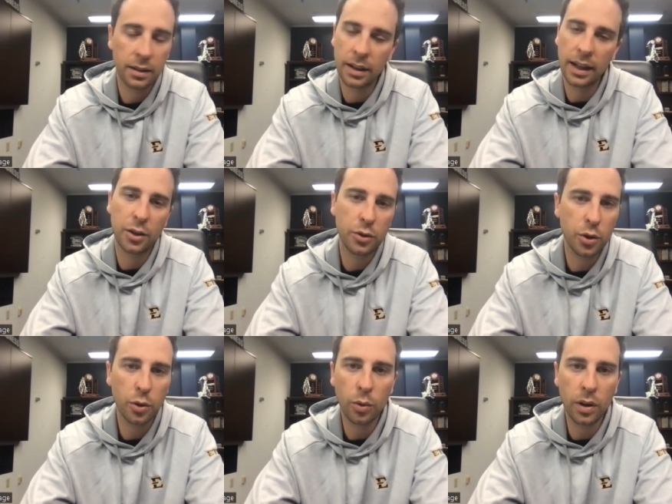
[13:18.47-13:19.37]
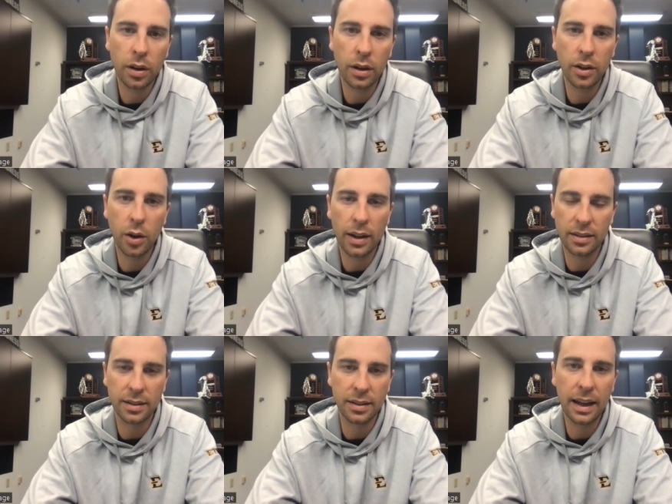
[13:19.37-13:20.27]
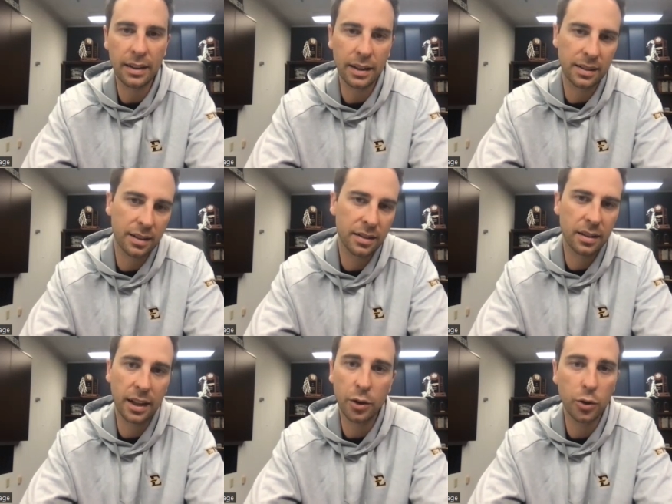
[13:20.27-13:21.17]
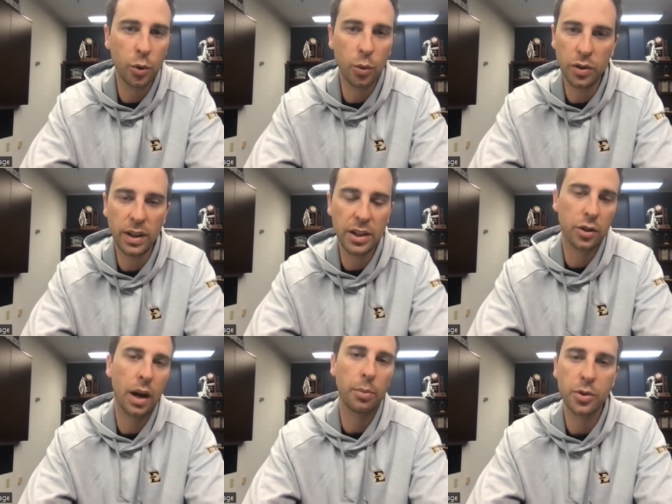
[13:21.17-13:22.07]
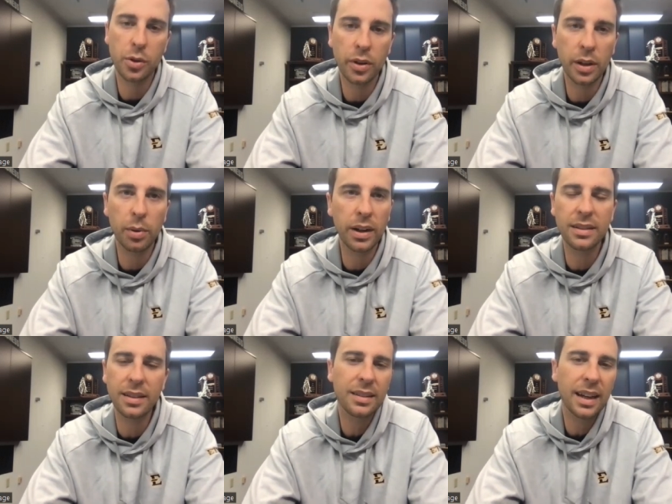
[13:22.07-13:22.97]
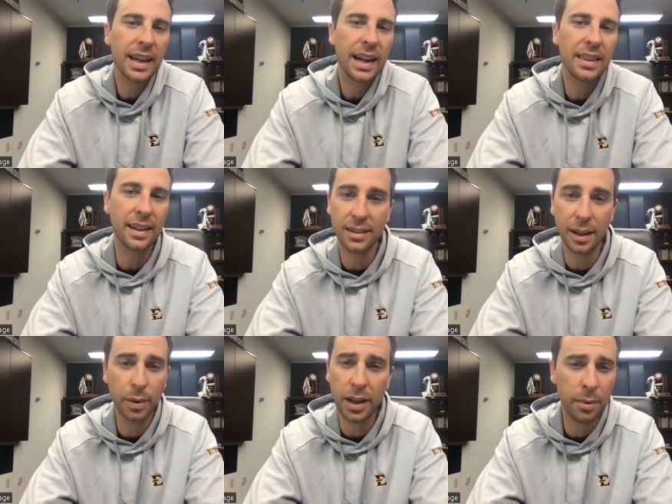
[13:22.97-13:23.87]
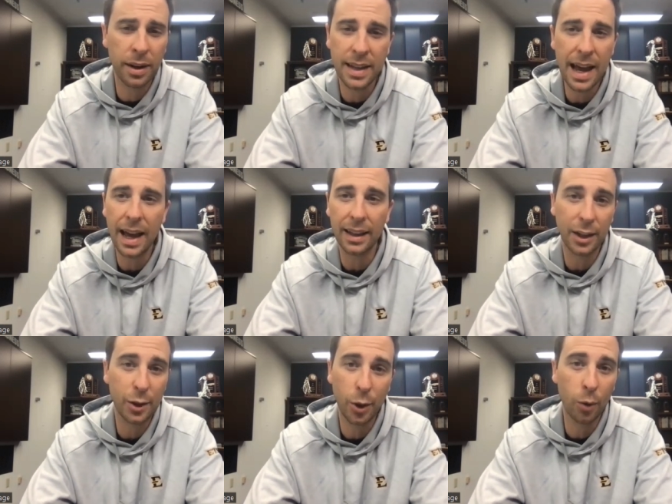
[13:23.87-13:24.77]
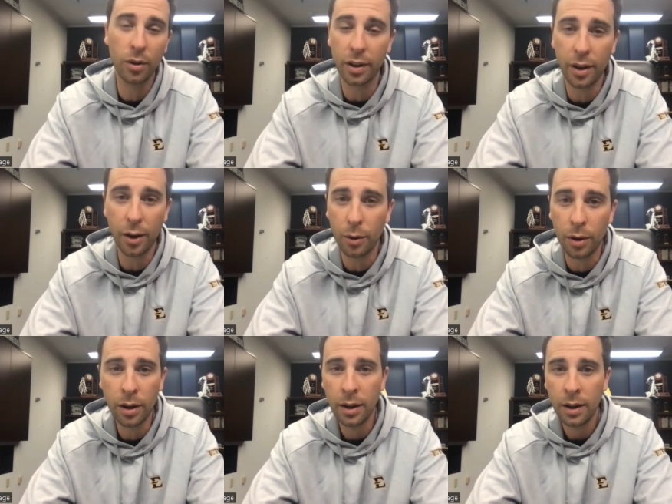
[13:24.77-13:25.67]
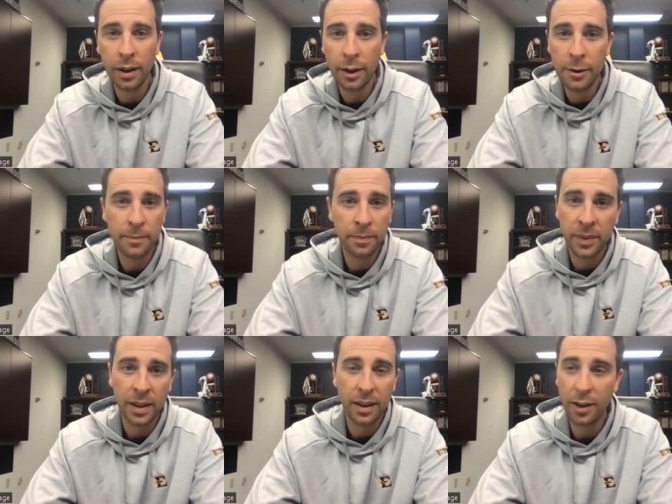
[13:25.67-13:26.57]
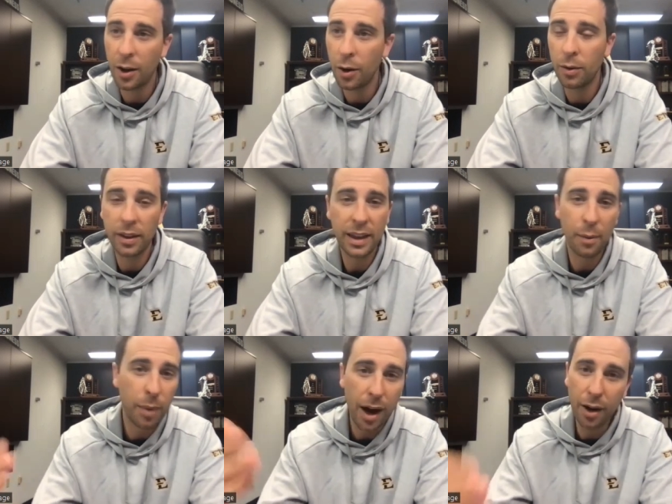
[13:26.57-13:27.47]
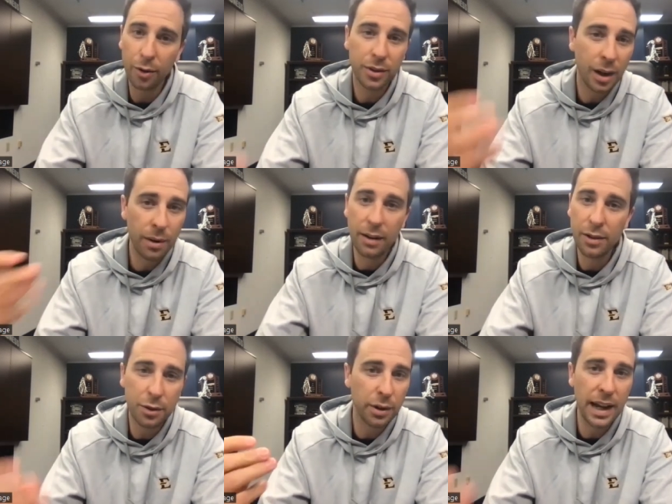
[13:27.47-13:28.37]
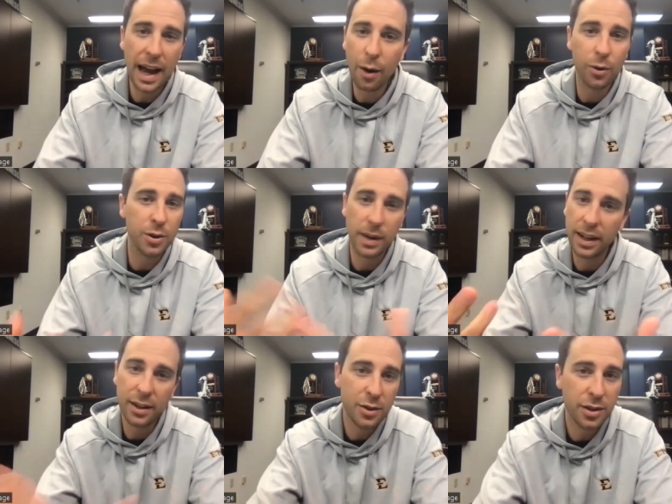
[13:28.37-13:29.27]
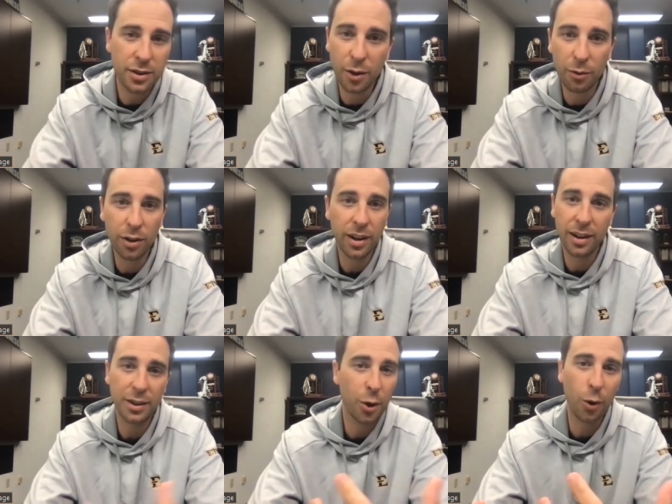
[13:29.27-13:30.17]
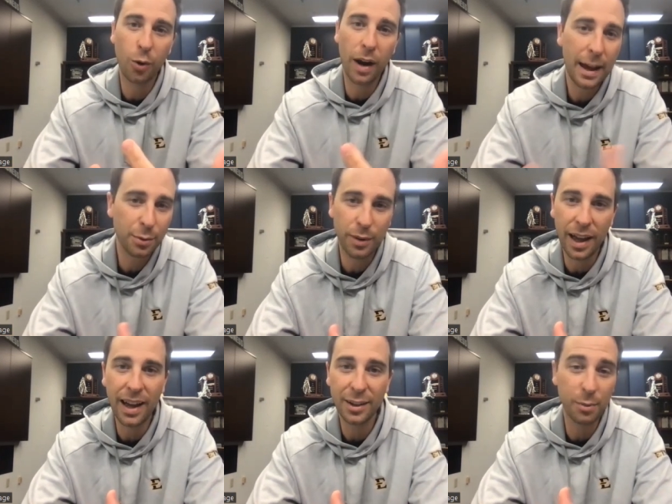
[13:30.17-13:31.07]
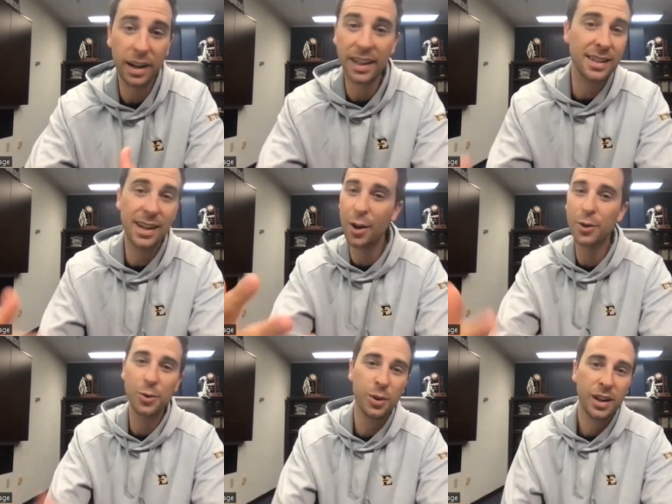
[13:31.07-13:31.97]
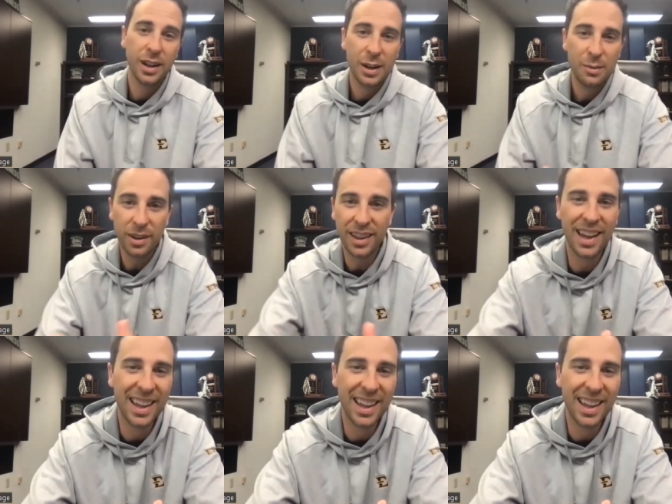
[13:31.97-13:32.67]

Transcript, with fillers: like you do, you know, as an as an assistant, like you do when you get your opportunity. But it's it's like anything. It's like becoming a dad. Like you don't really know, you know, that that bottle is coming every three hours, man. And you just don't really you don't grasp that. Somebody can tell you, but then